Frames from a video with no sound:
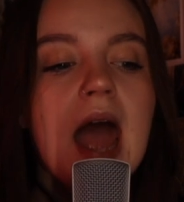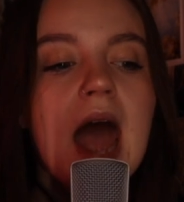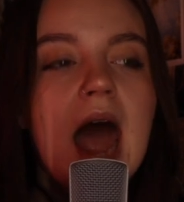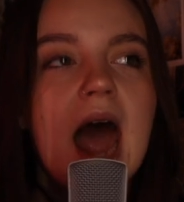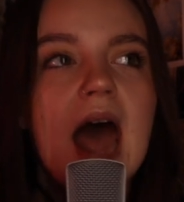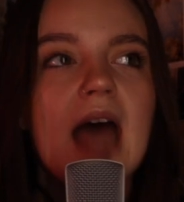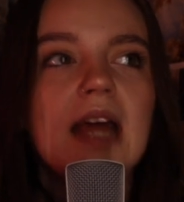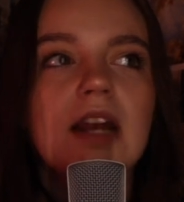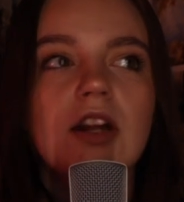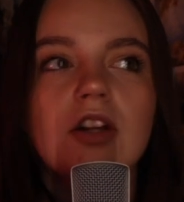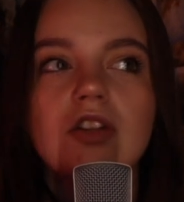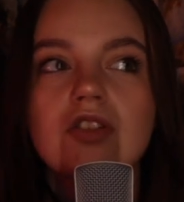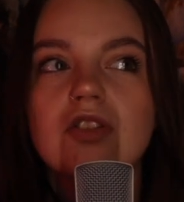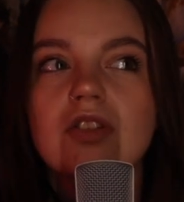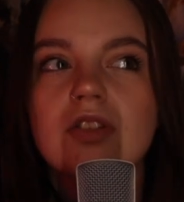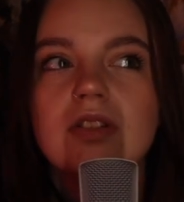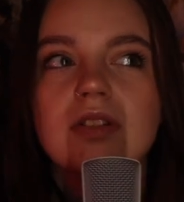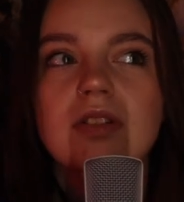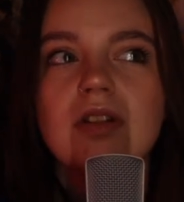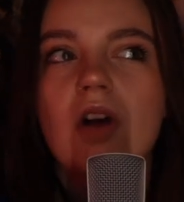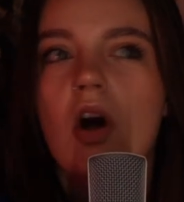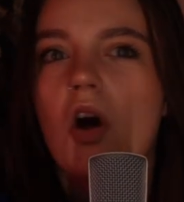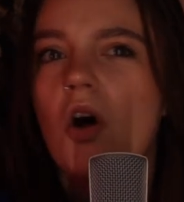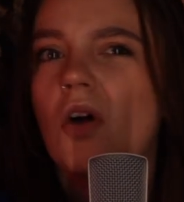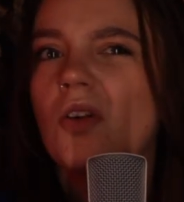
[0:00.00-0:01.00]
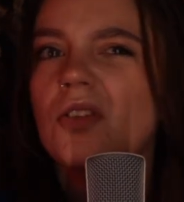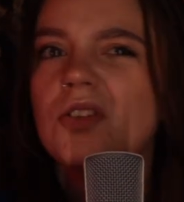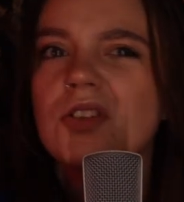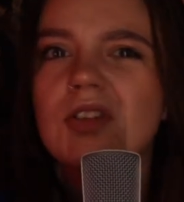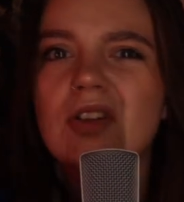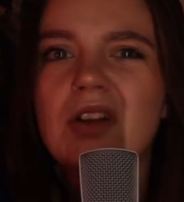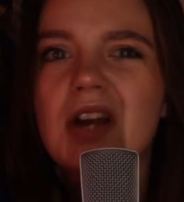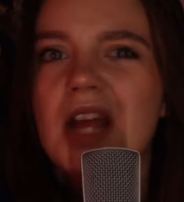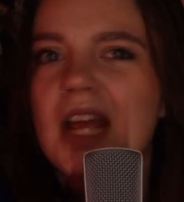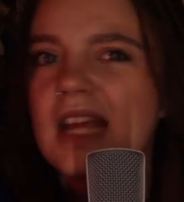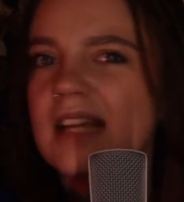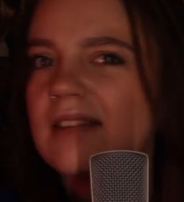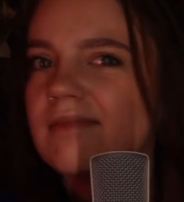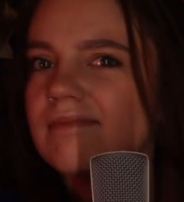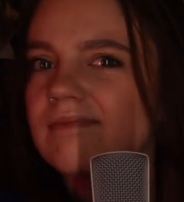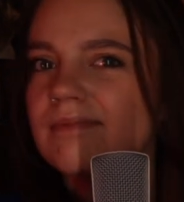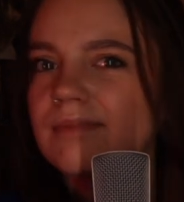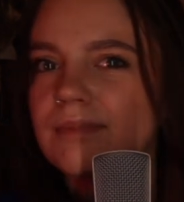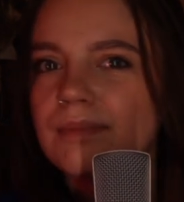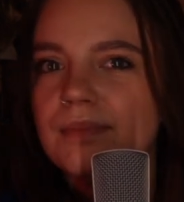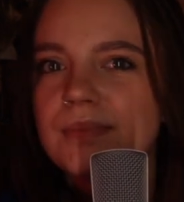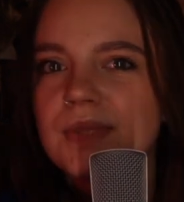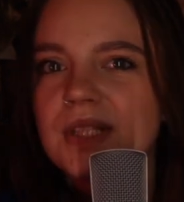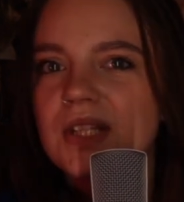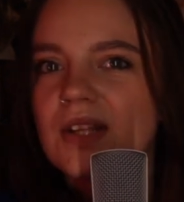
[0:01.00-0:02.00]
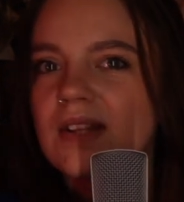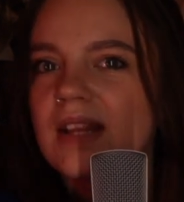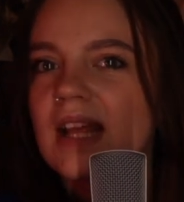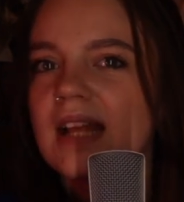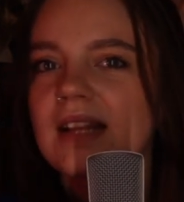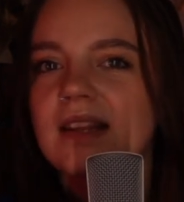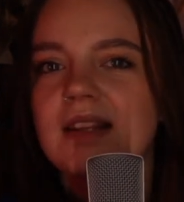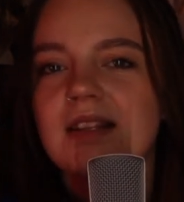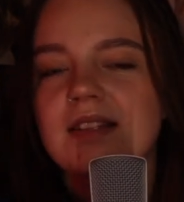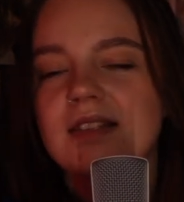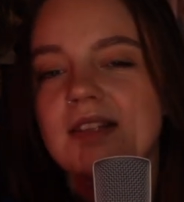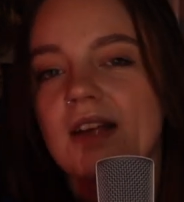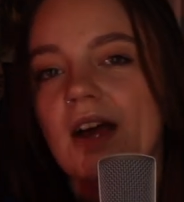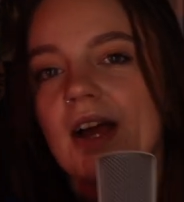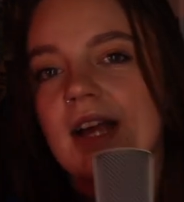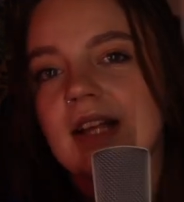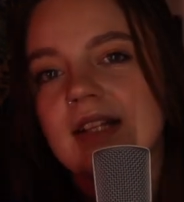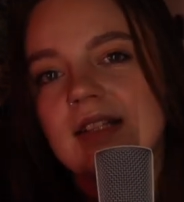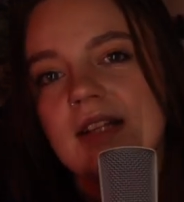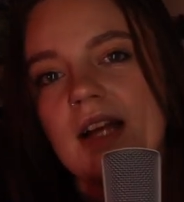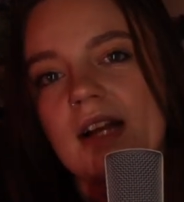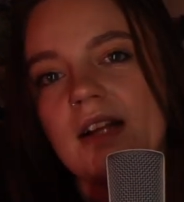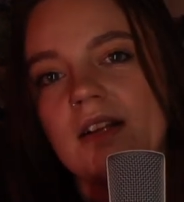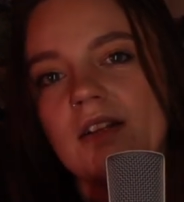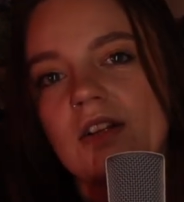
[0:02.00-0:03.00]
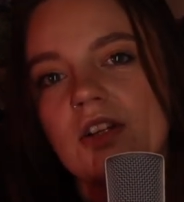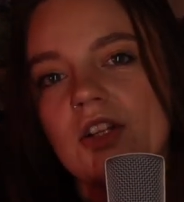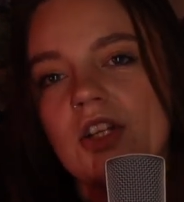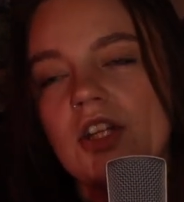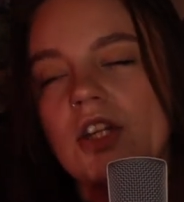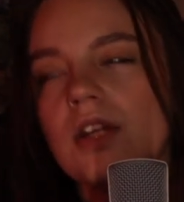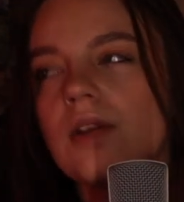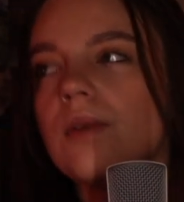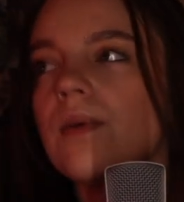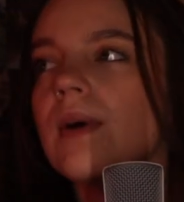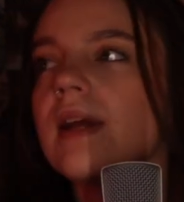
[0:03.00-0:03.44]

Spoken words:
and I'll just alternate so that the sides kind of look cute.